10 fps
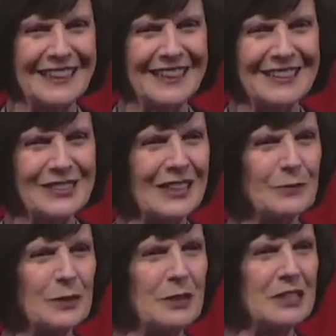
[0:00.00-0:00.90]
Because I'm
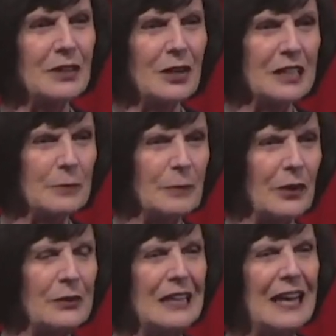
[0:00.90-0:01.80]
going to be talking about
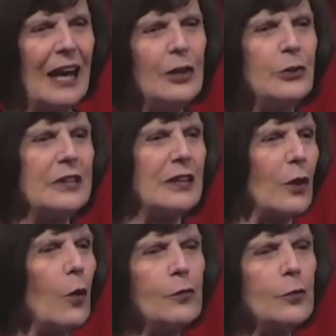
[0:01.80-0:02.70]
how you can have
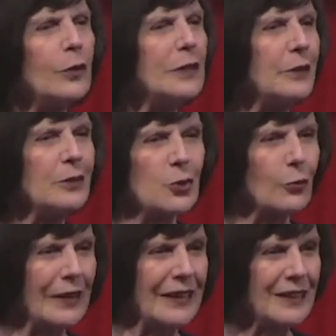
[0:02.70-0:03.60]
overwhelming
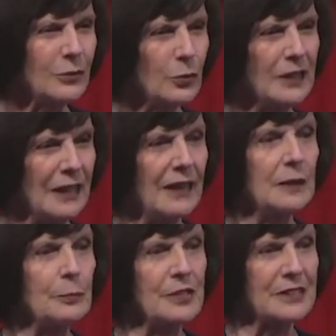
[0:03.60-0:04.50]
joy through the
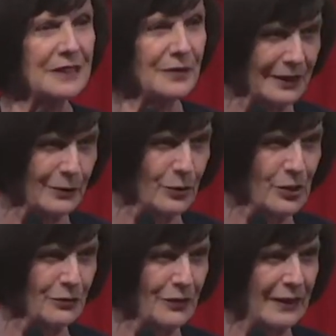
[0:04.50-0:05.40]
ups and downs
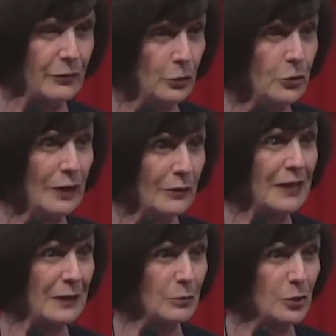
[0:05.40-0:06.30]
of life. You do have
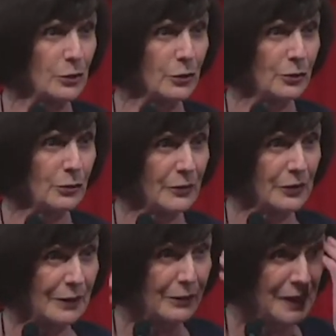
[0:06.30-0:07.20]
downs, don't you, every
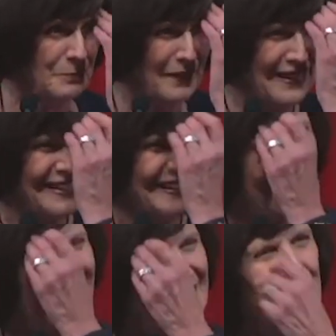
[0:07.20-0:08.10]
now and then?
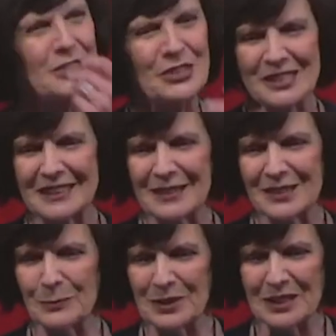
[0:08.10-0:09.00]
I was just saying,
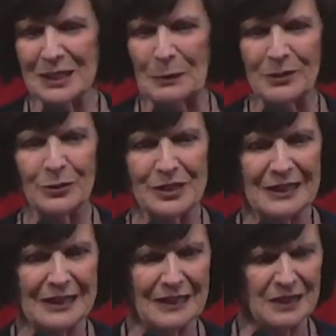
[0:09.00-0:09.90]
someone said to me the other
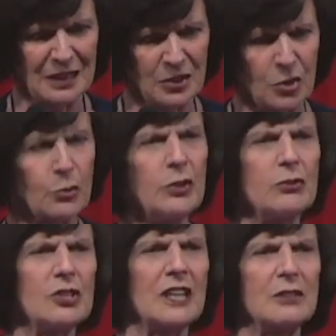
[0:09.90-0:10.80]
day, is it true you
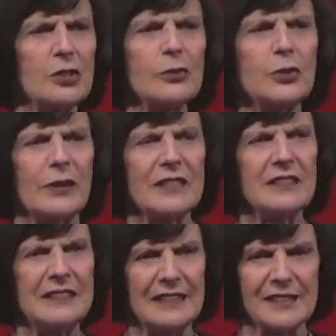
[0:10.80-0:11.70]
just had surgery? I
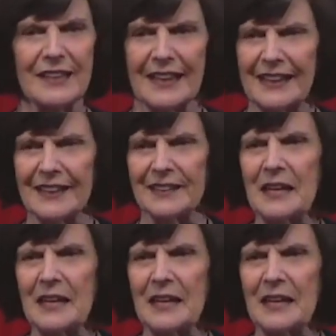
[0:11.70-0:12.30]
said, yes, again.